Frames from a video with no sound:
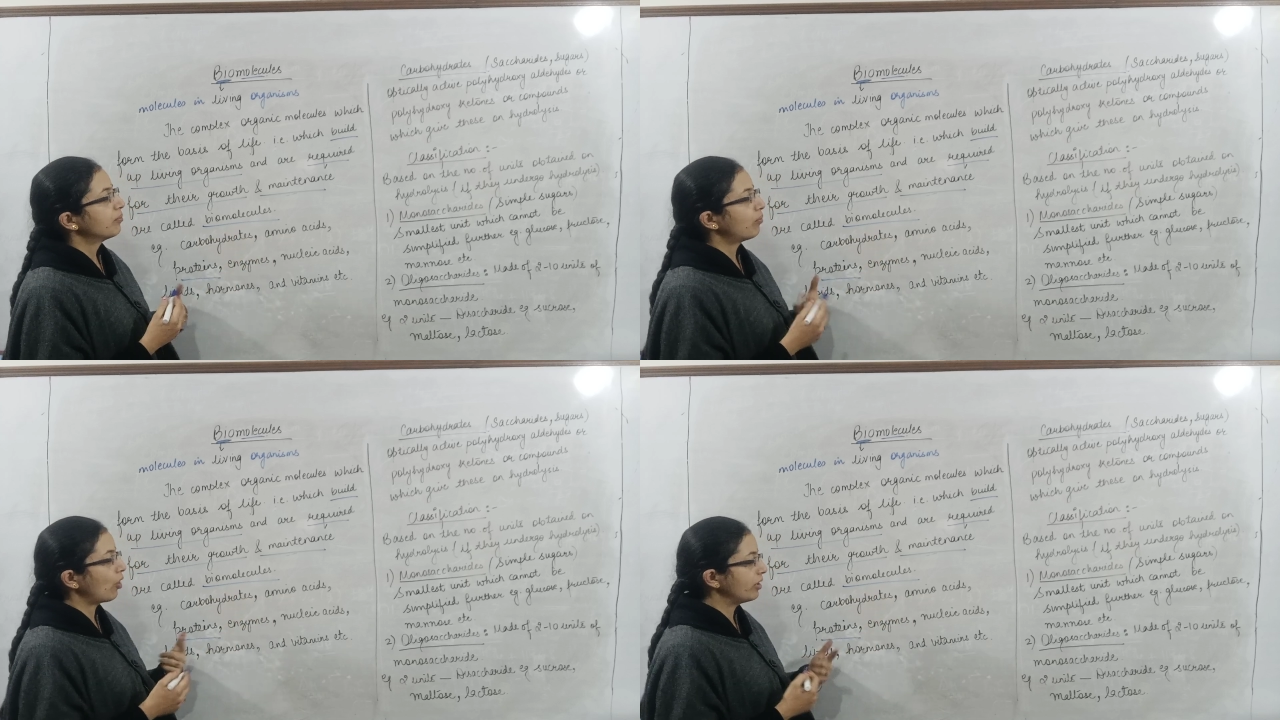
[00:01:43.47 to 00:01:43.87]

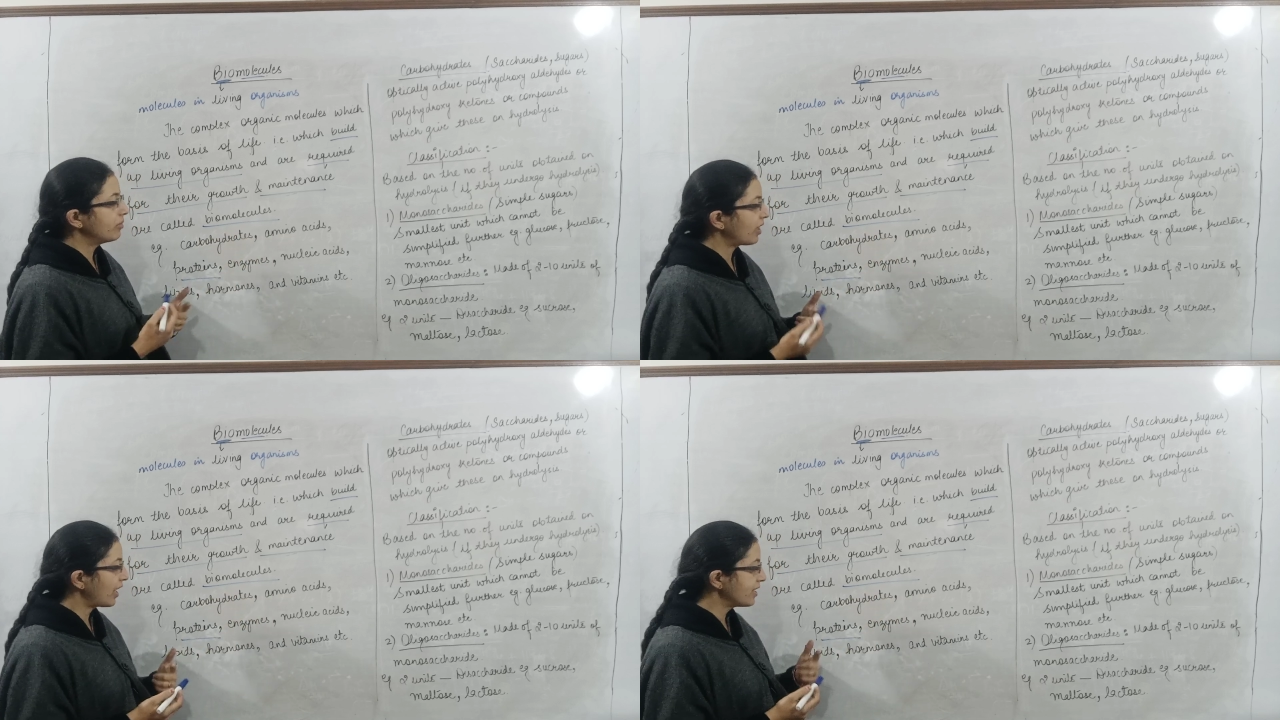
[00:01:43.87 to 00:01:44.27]

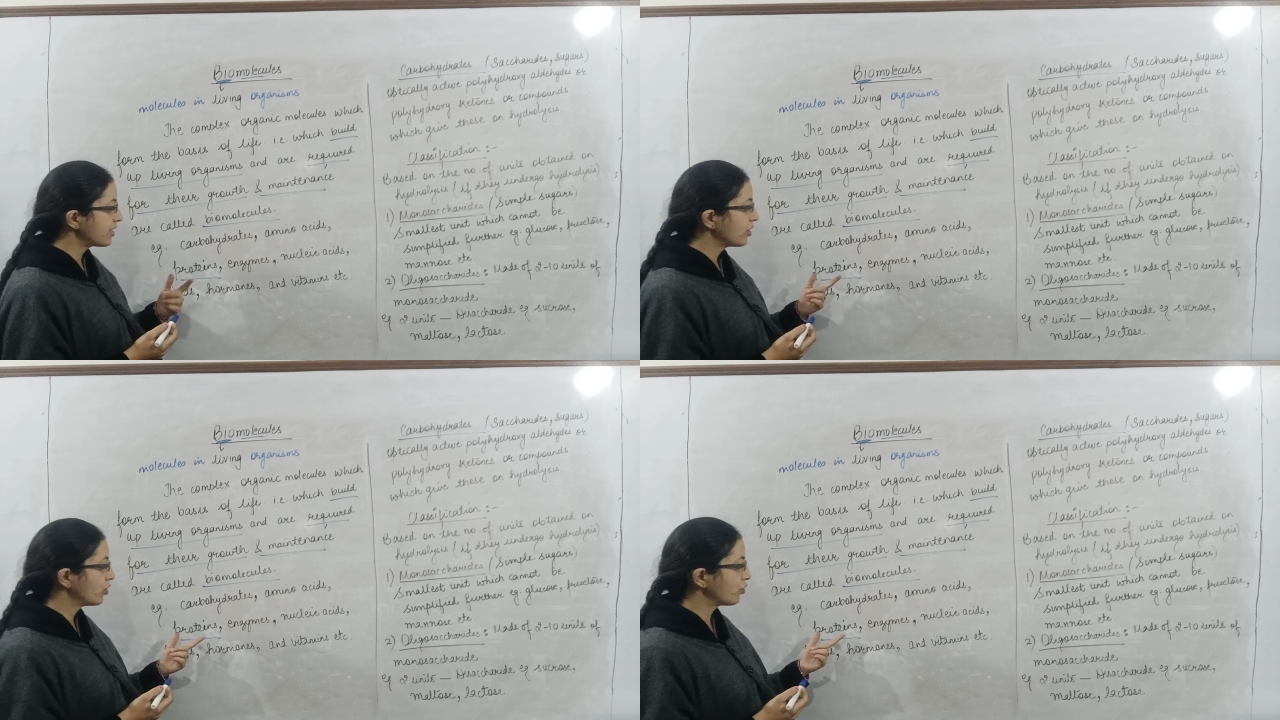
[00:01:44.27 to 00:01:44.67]

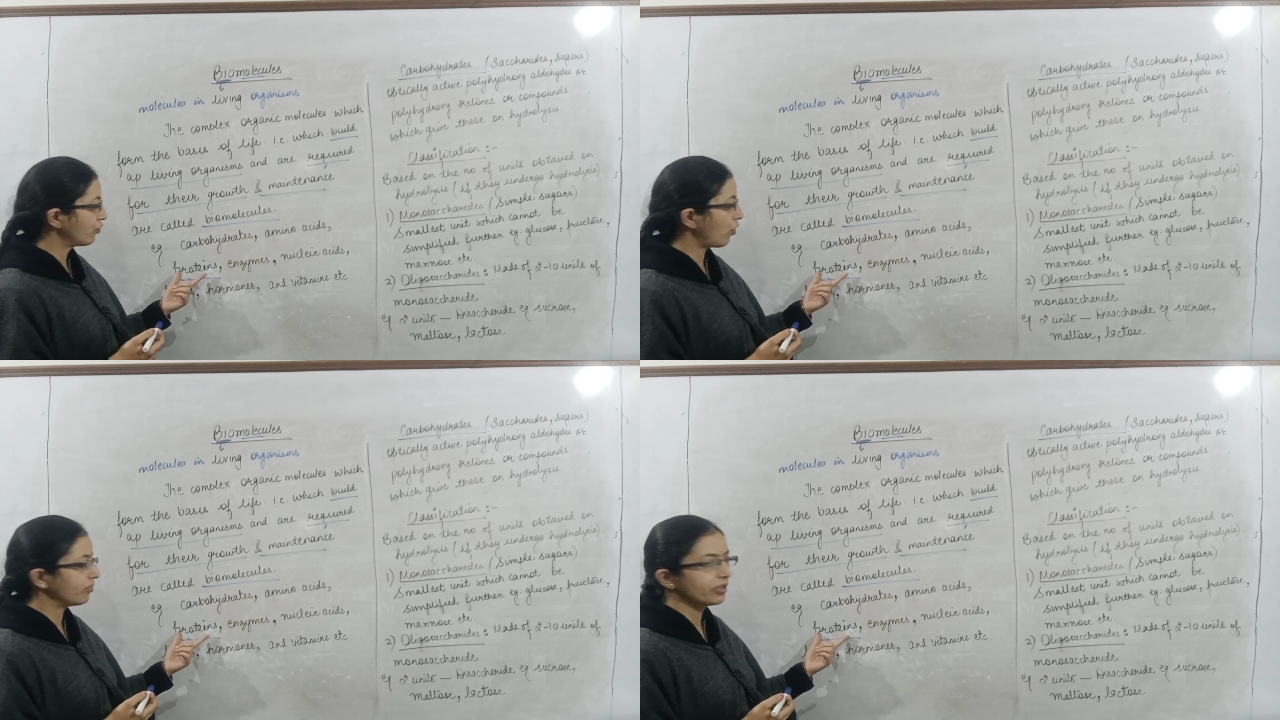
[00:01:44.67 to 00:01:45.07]
polymerize to
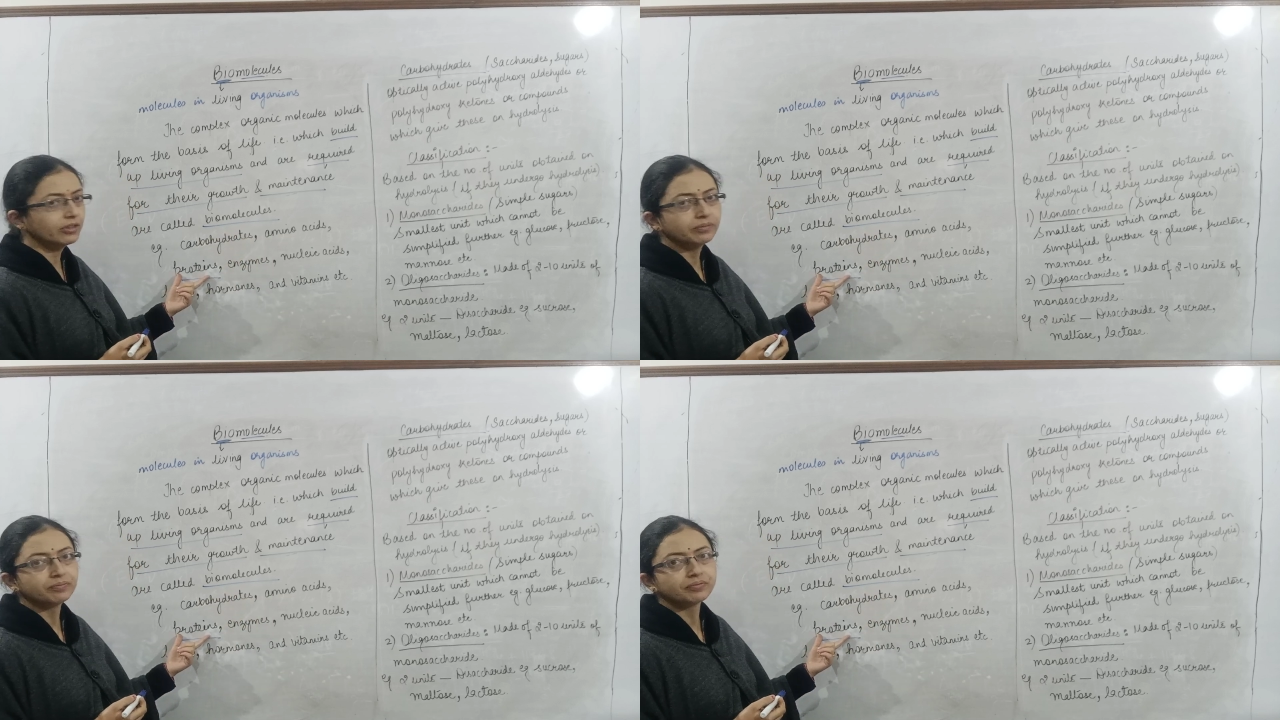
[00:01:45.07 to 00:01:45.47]
form
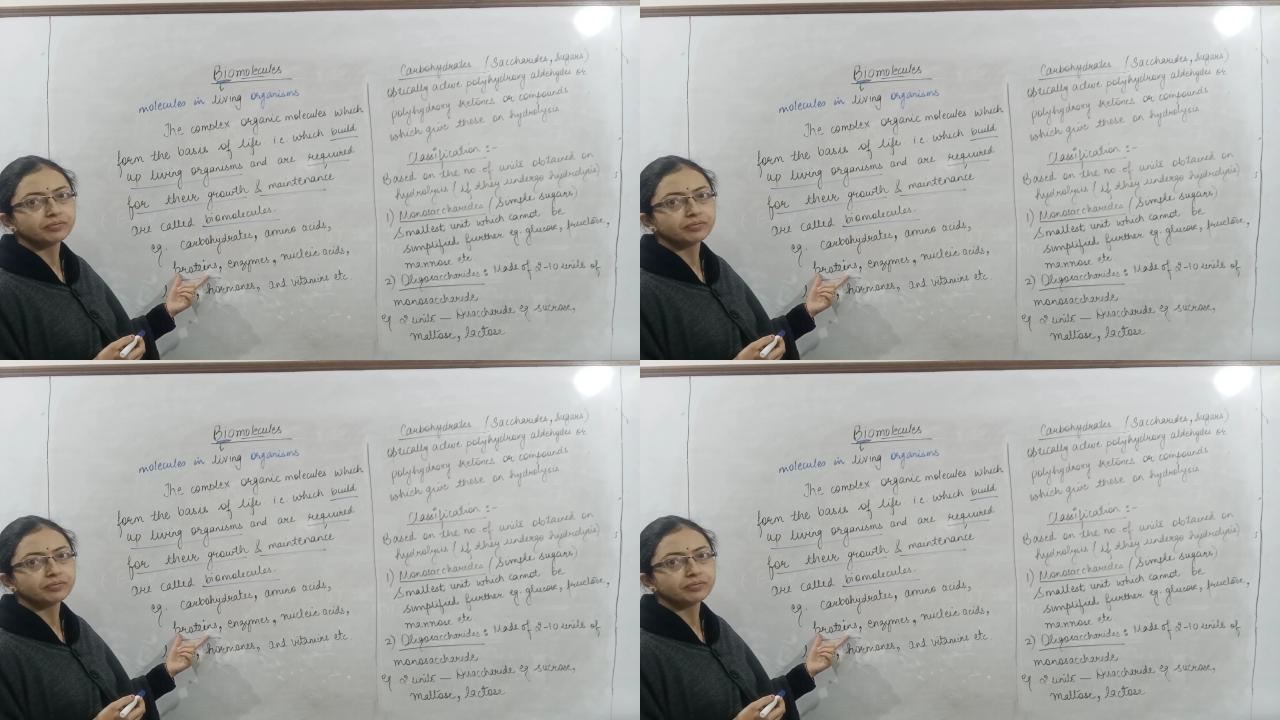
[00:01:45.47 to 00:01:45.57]
the